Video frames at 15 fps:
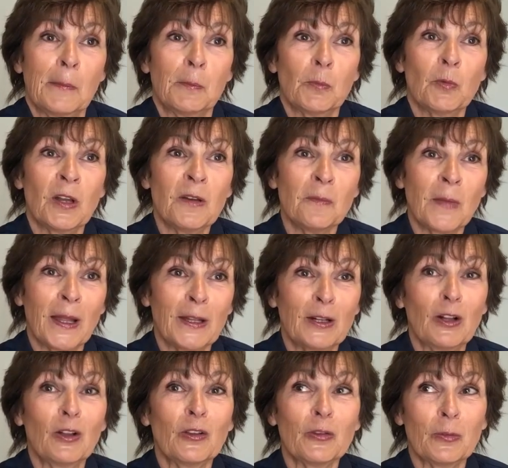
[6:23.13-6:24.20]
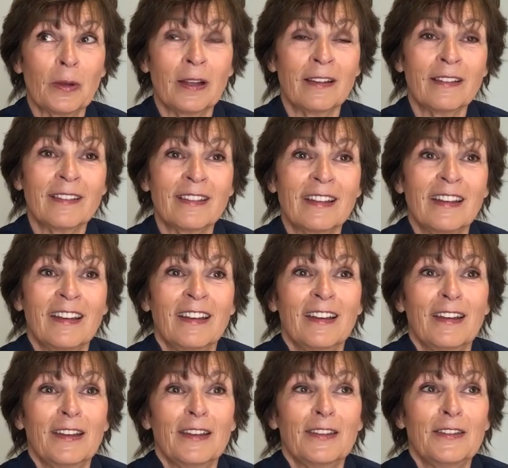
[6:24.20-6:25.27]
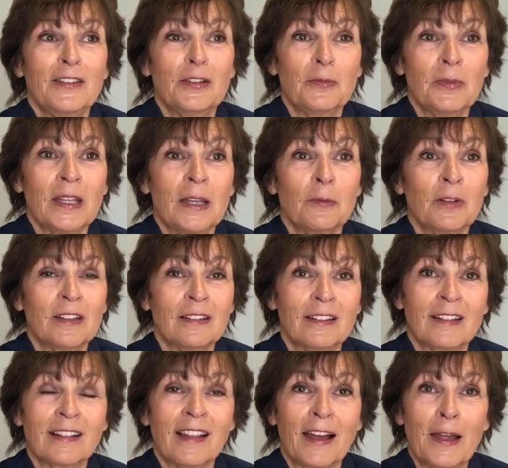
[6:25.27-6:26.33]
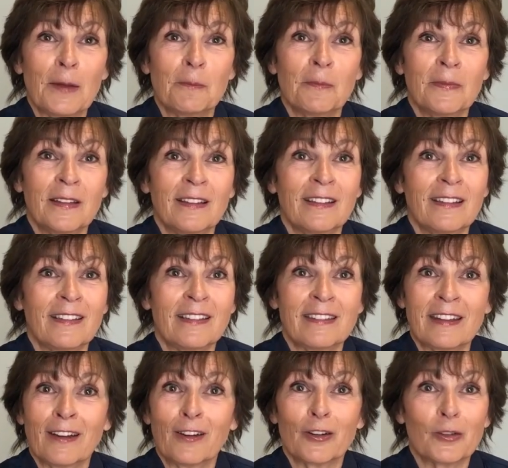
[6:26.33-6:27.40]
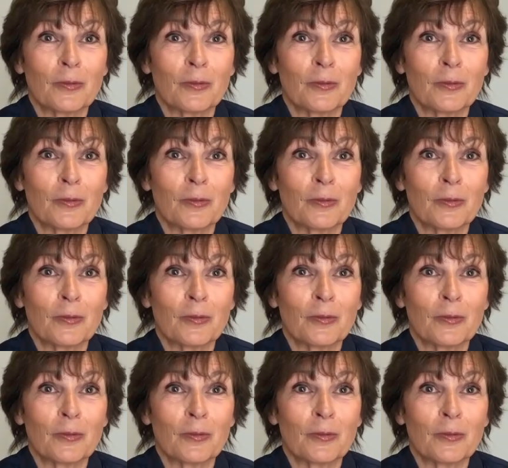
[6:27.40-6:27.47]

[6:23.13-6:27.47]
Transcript: One of my goals was to be able to climb stairs